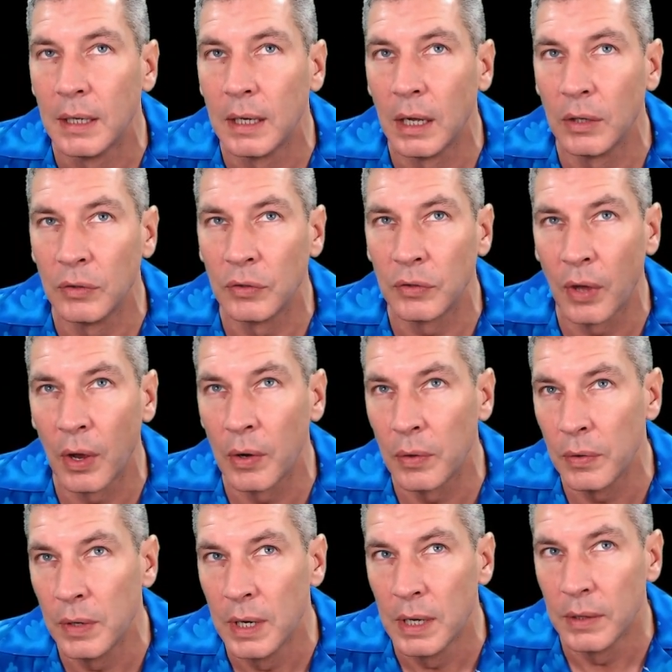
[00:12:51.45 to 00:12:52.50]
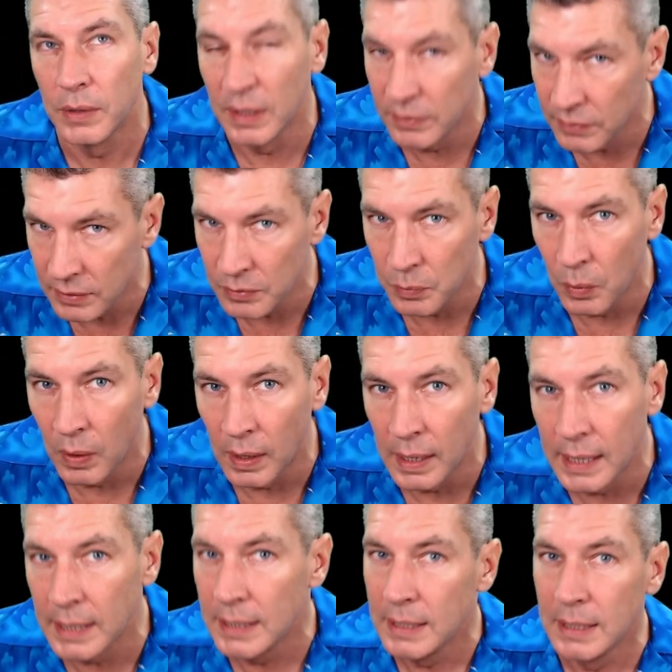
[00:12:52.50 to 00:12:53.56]
and so this is
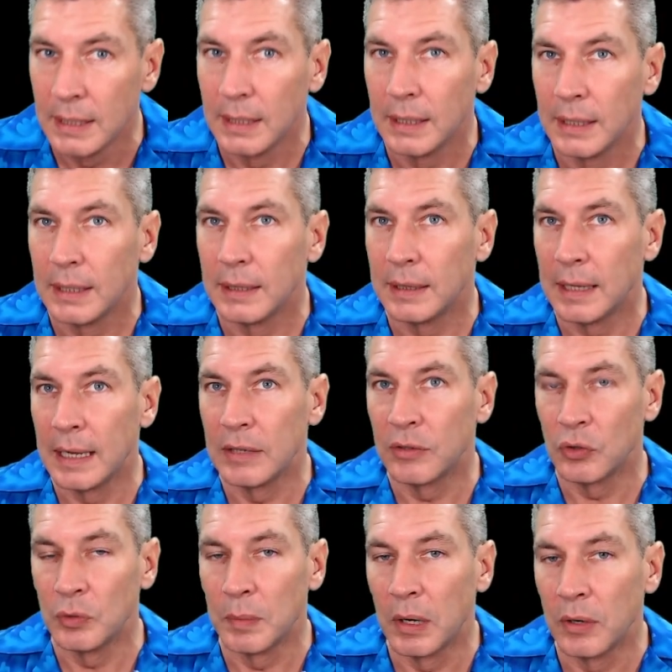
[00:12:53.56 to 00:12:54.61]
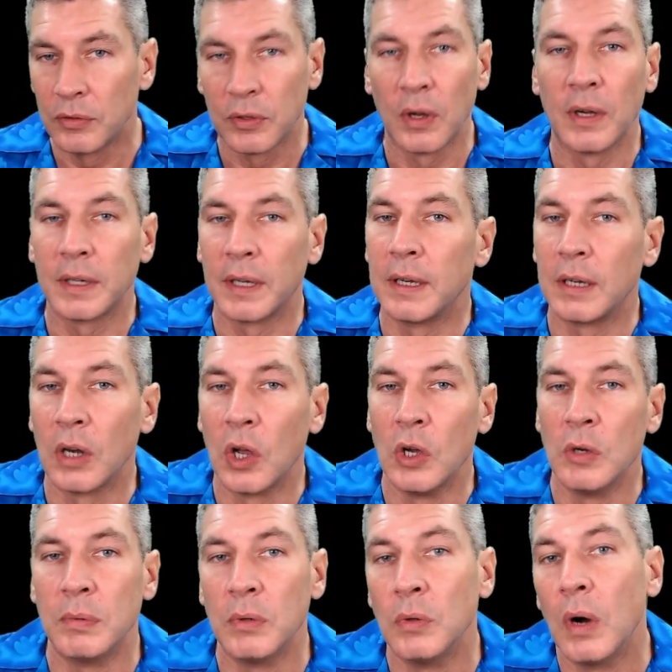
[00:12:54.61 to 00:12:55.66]
why there's almost like a
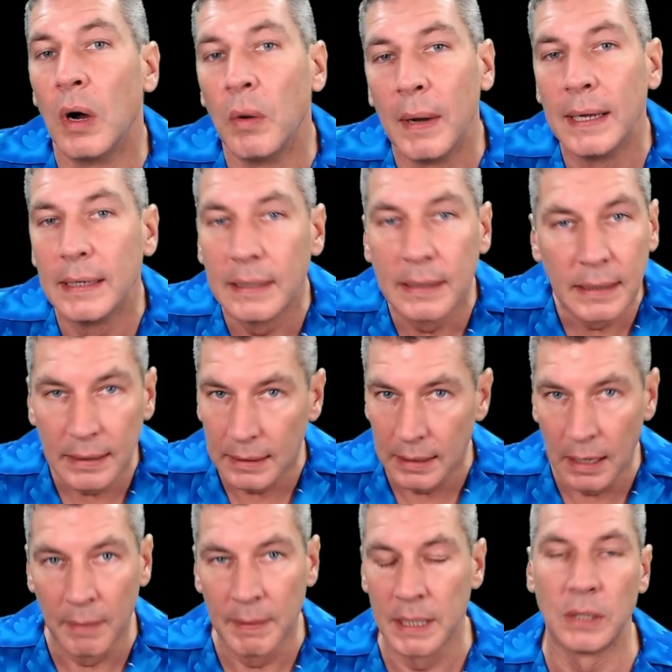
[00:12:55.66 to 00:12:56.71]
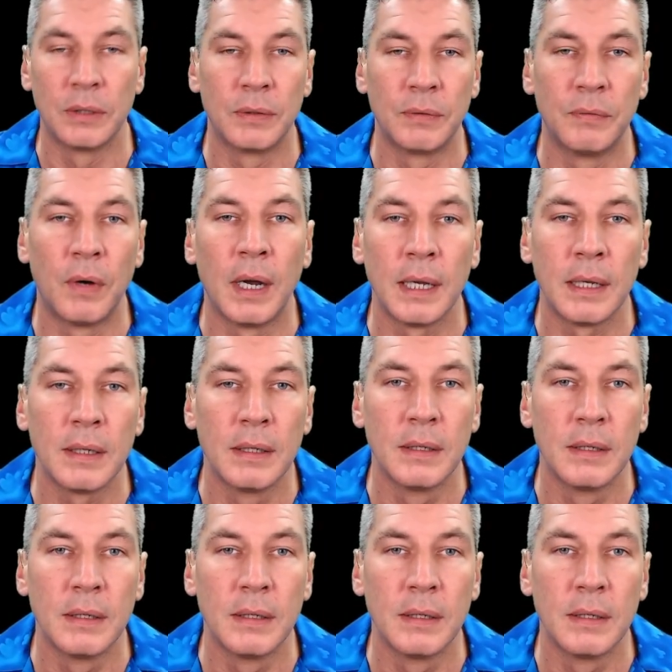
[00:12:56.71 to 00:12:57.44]
global awakening going on, right?